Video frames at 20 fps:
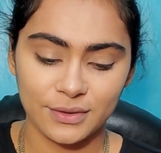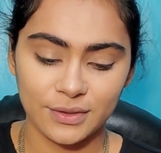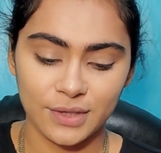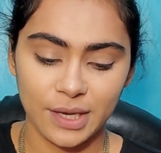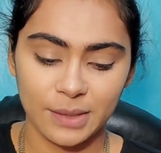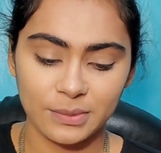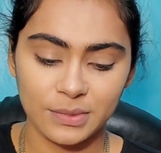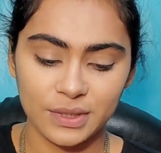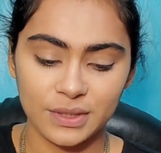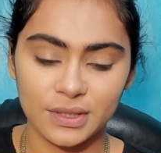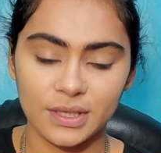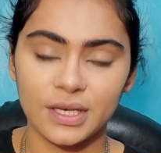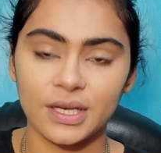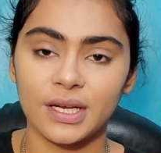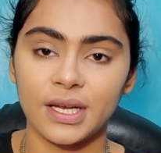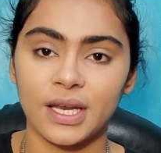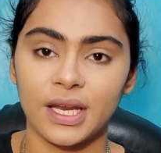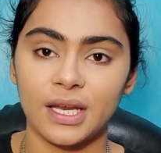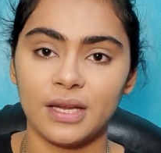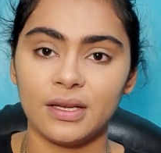So I'm just gonna
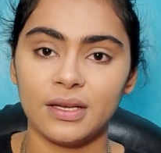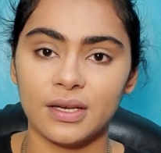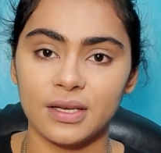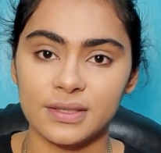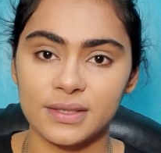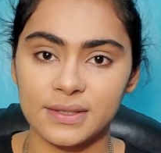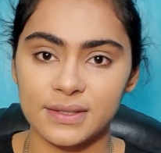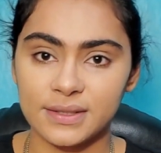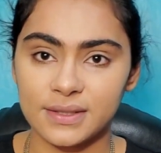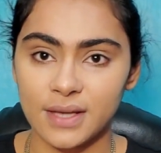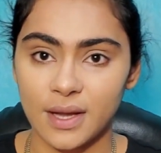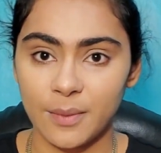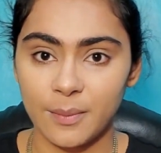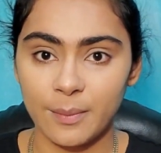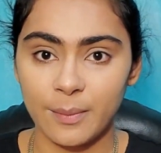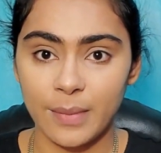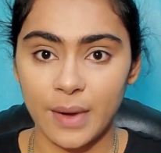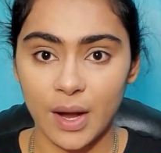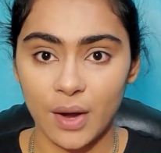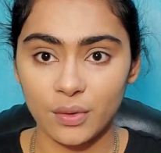take some
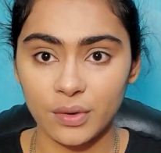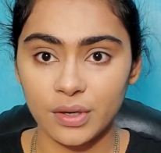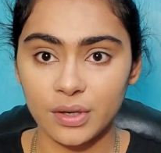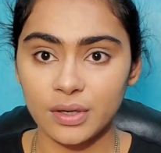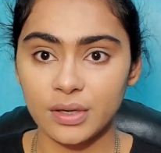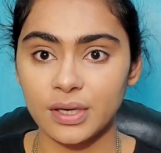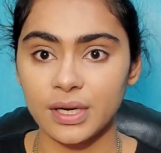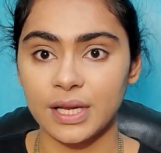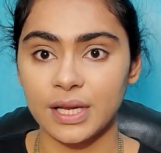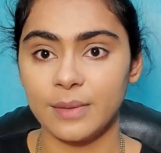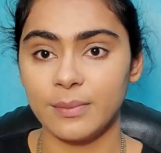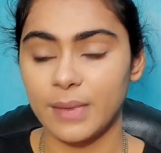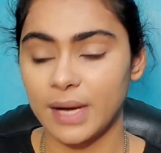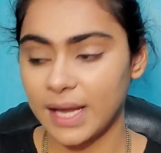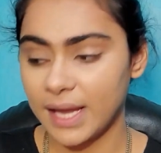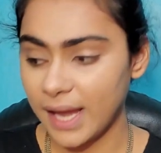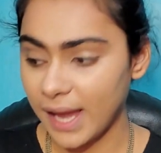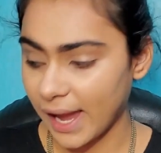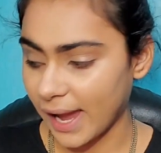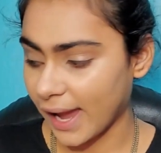powder in
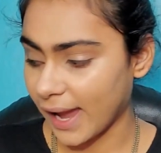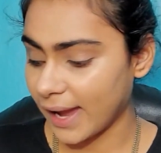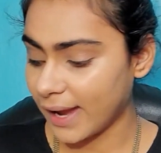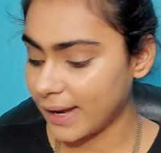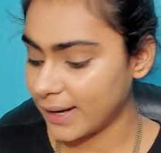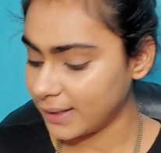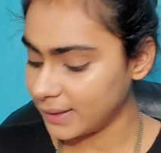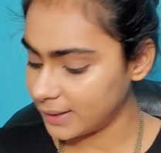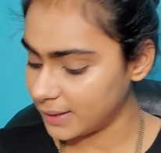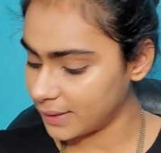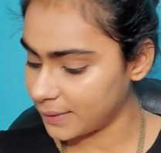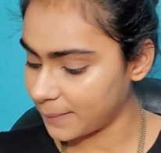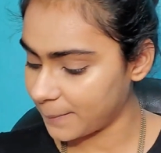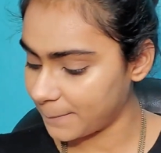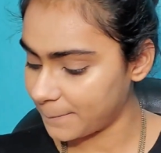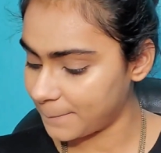my hand